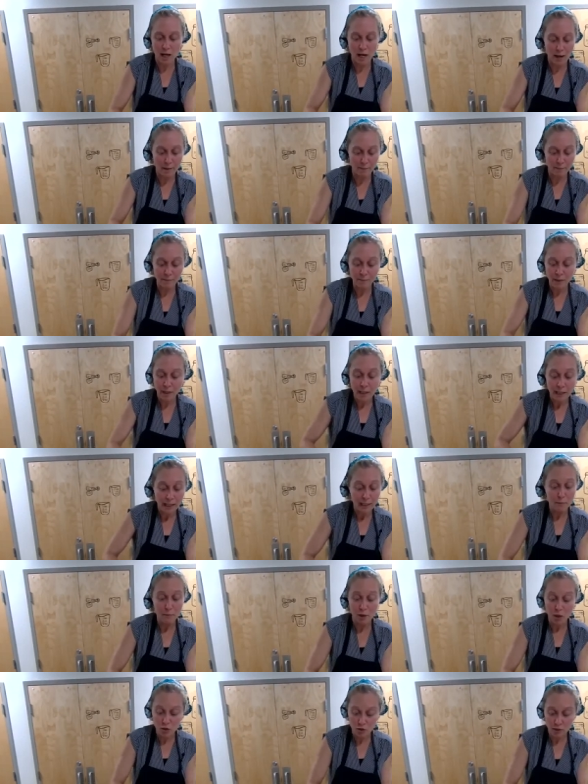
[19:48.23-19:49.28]
like
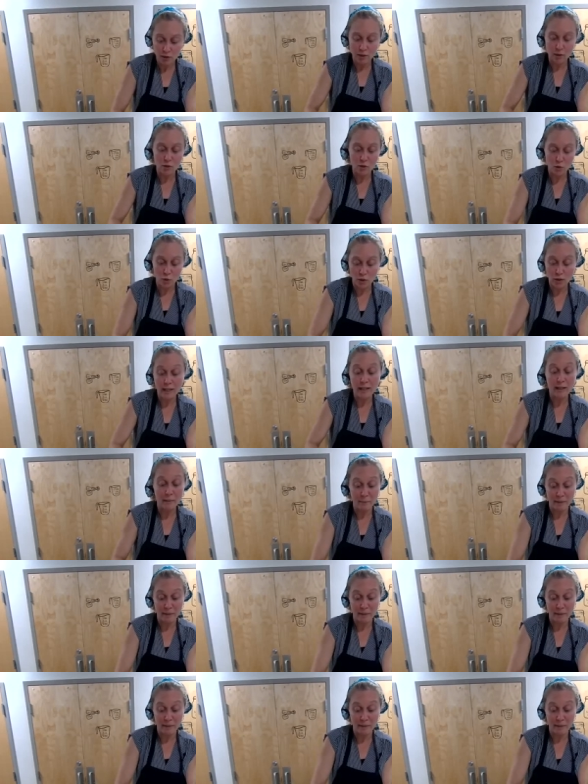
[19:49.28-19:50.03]
margarine or shortening.